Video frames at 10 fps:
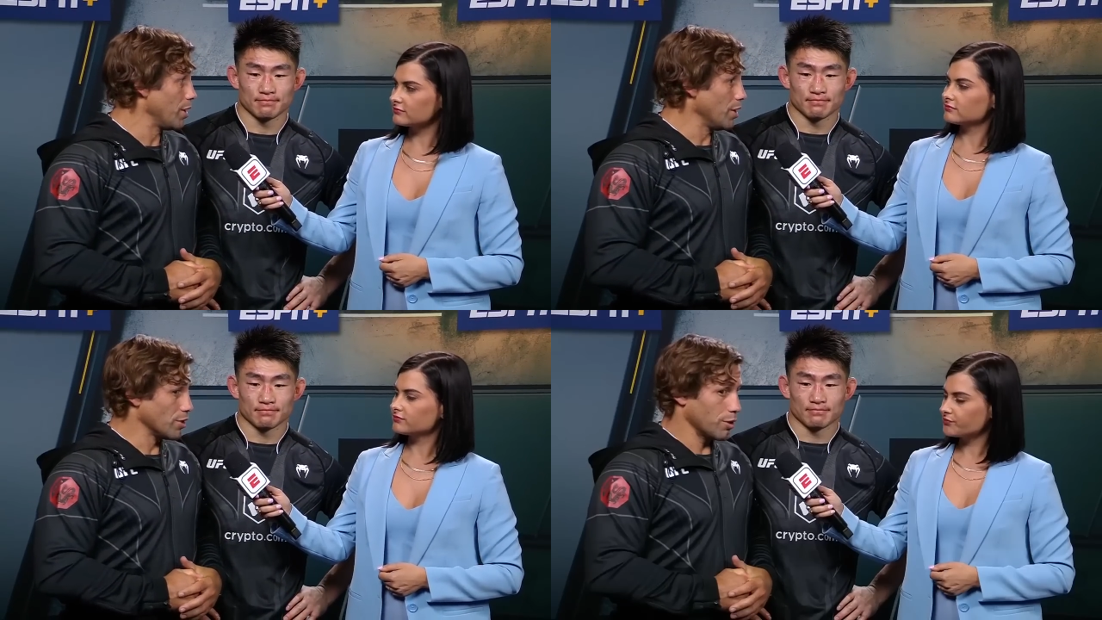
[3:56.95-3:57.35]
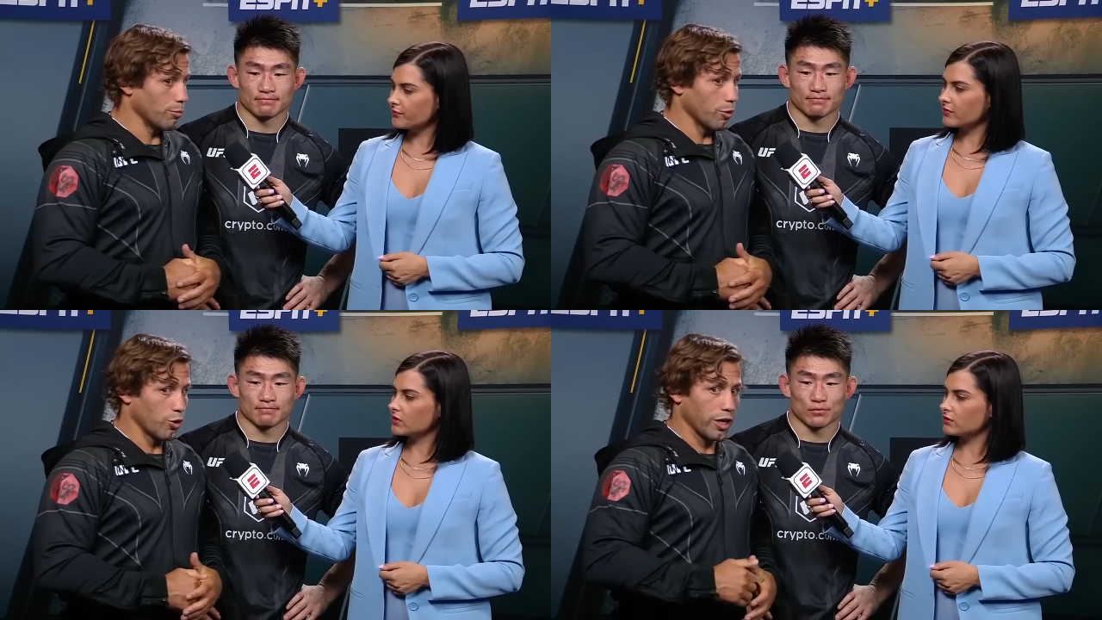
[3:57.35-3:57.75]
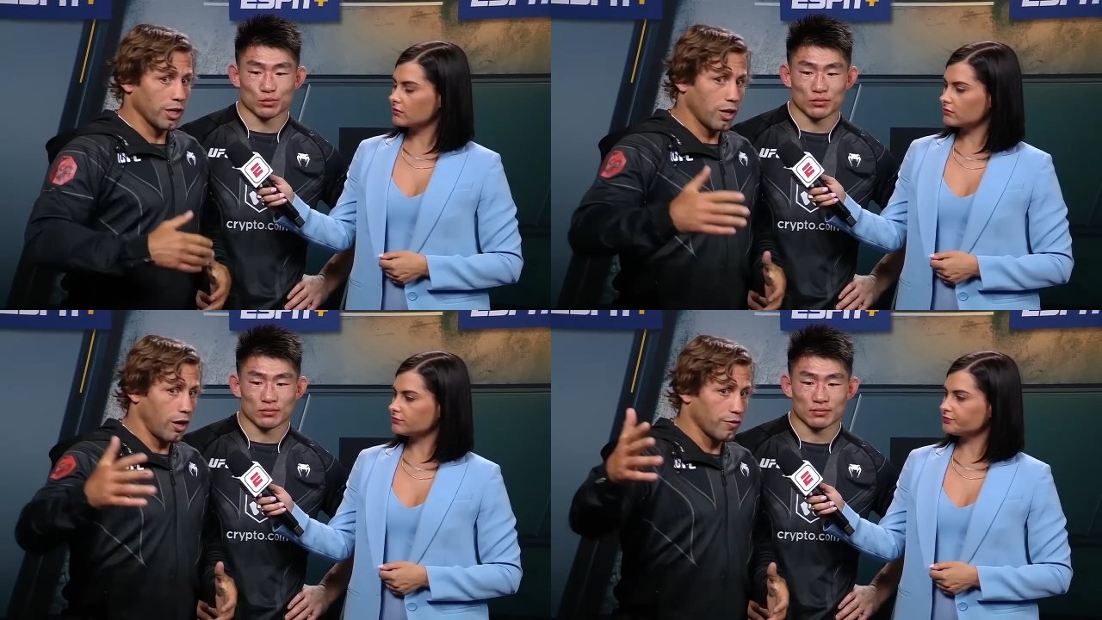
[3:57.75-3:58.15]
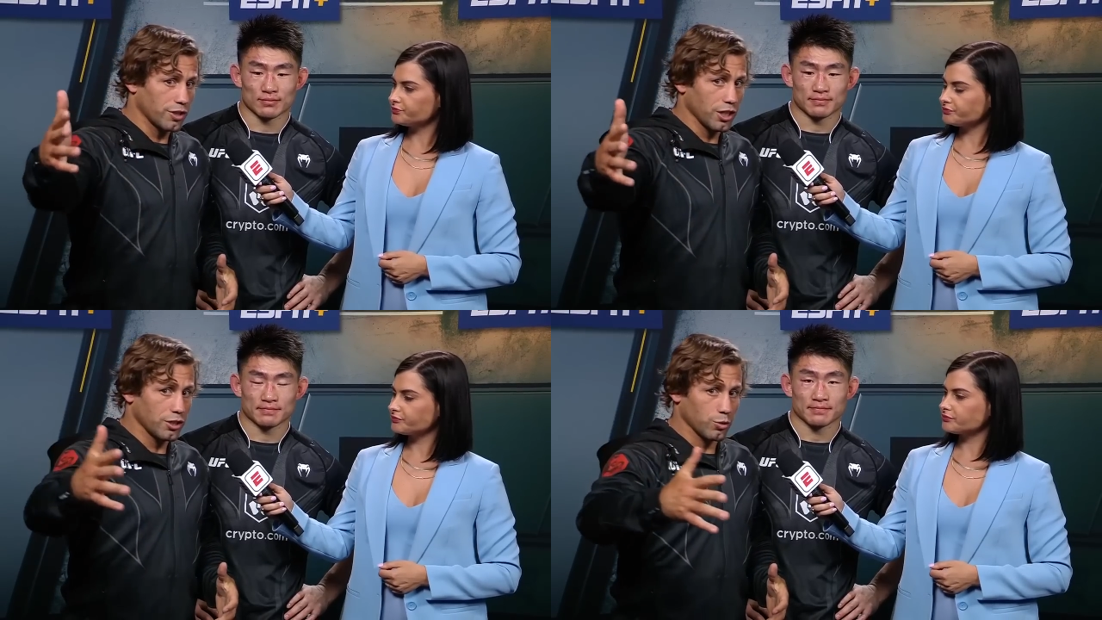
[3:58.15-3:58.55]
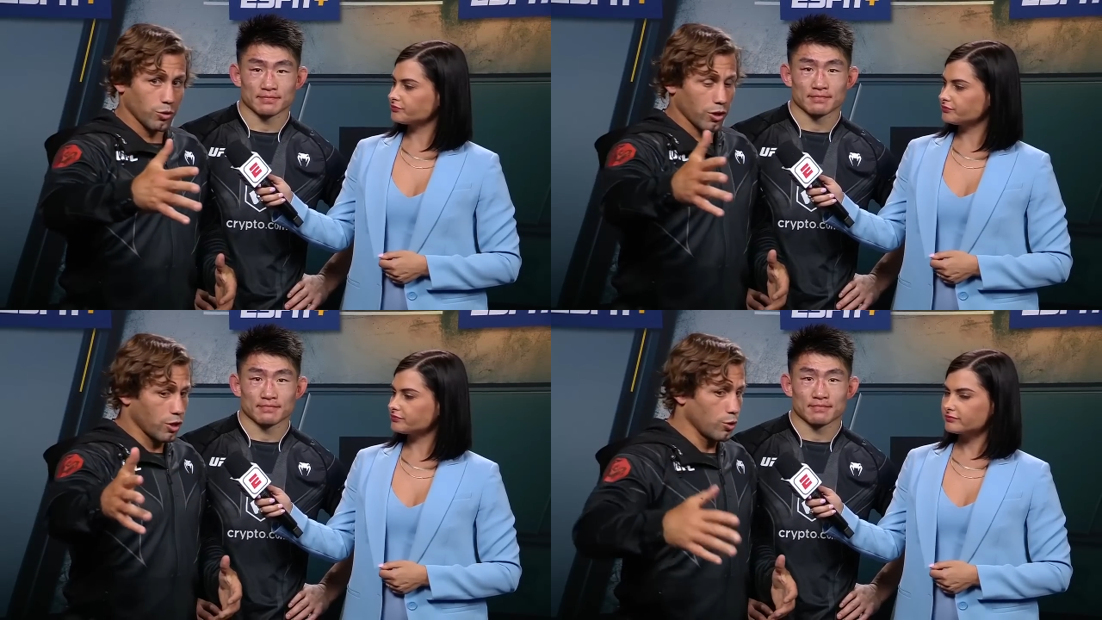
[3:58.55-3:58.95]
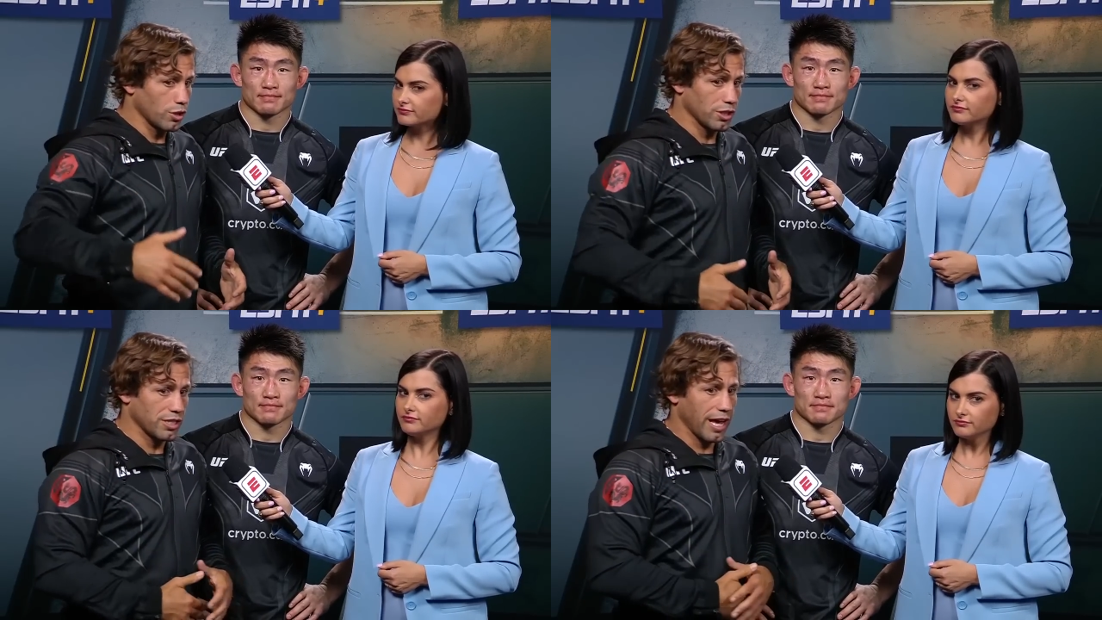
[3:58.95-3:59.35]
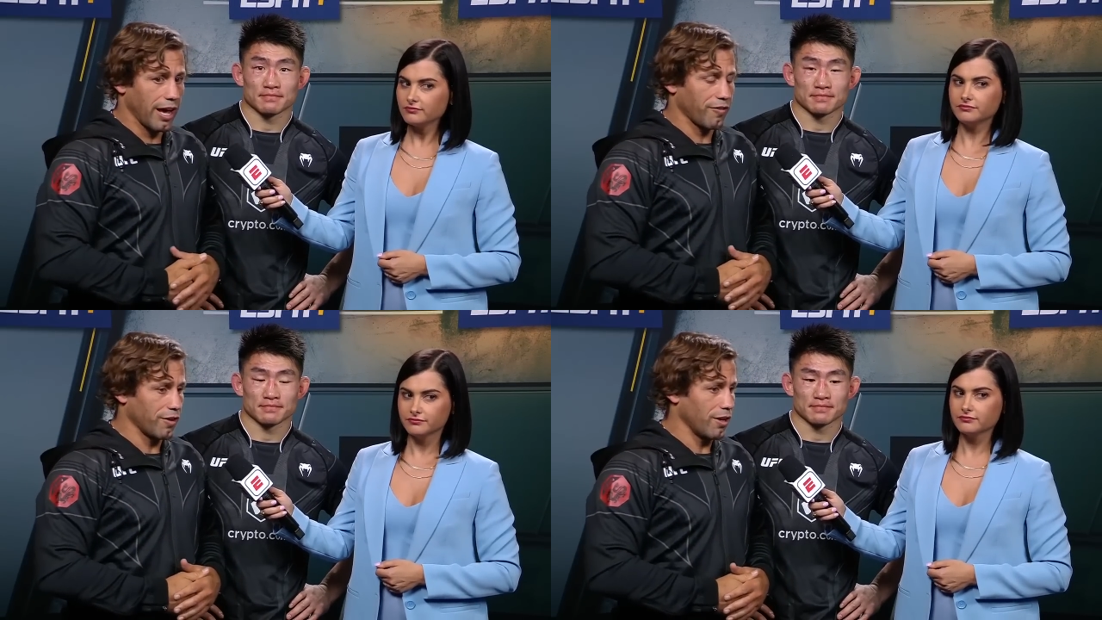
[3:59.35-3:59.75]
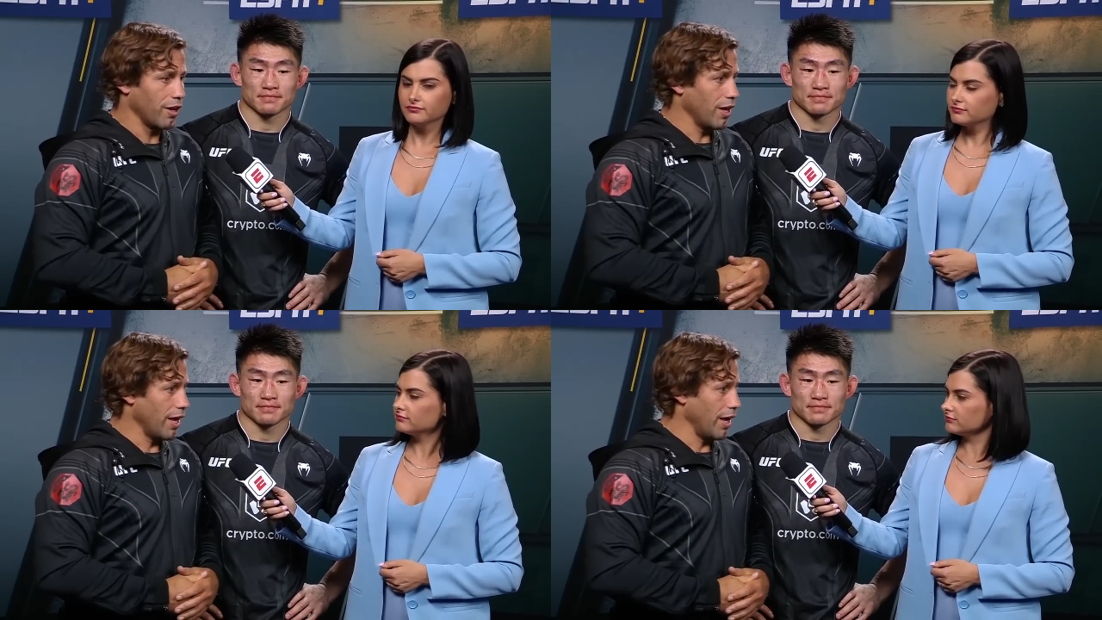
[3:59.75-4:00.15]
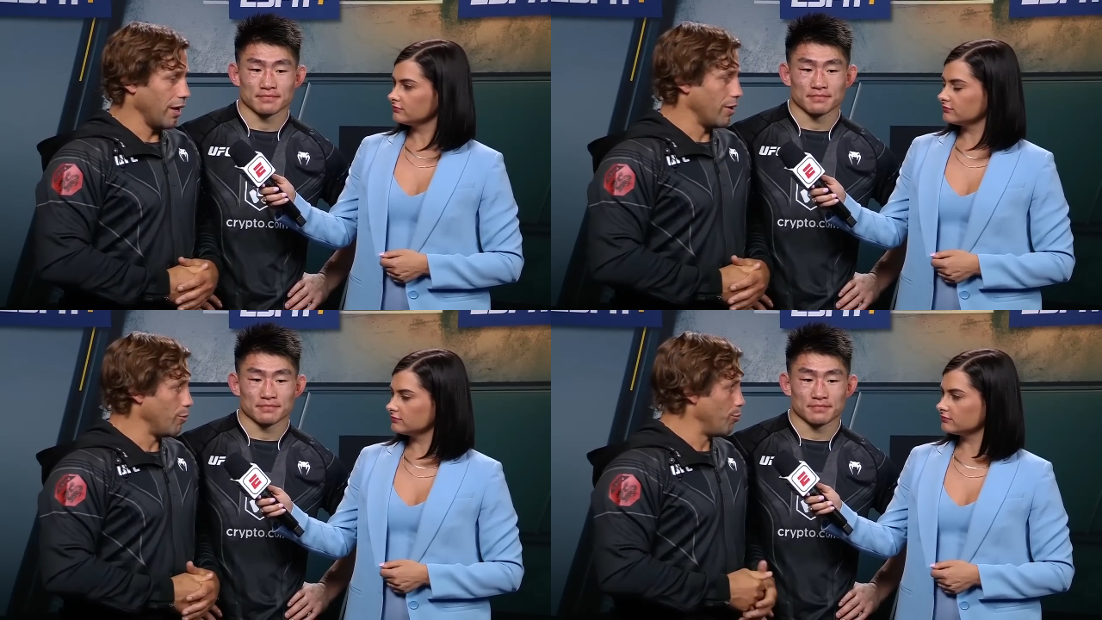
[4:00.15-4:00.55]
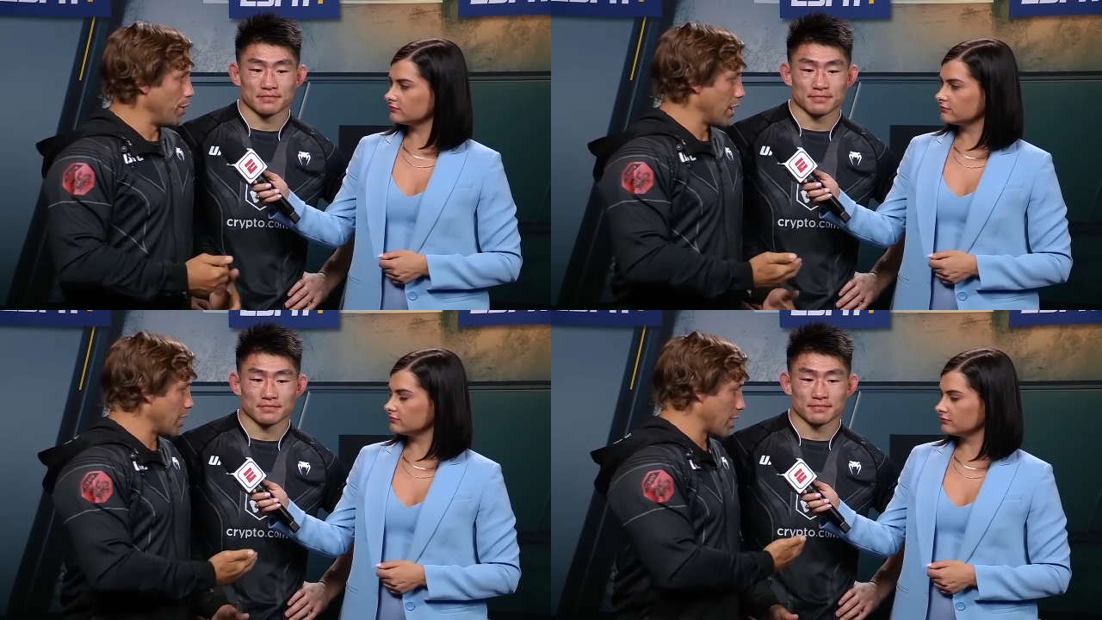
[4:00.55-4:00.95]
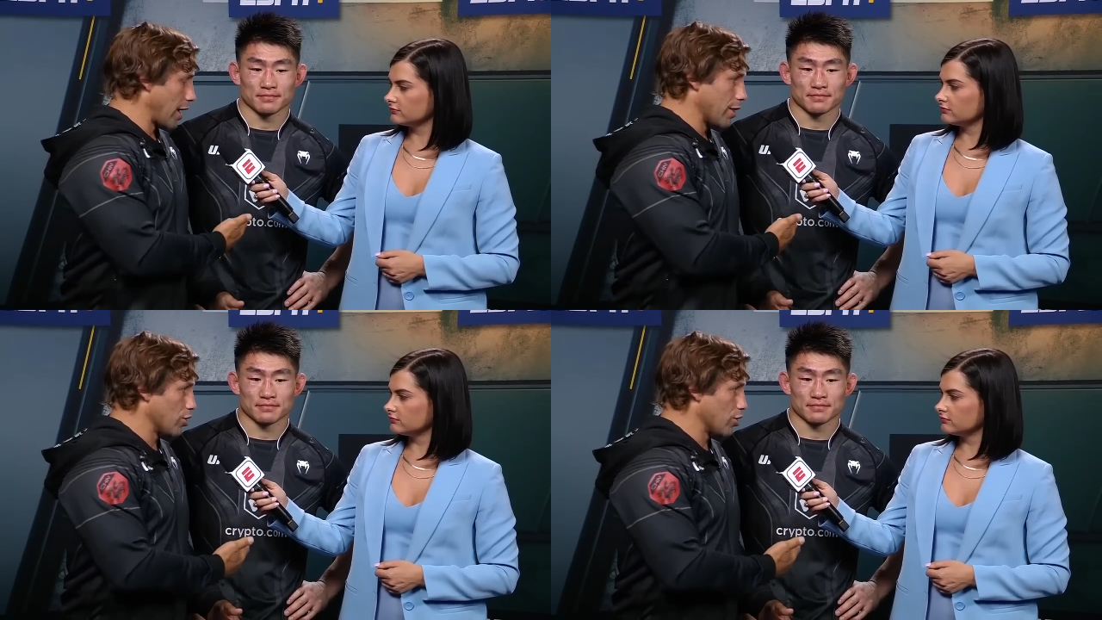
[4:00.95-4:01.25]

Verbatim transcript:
Speaker 1: some great conversations with our coaching staff, and being a guy that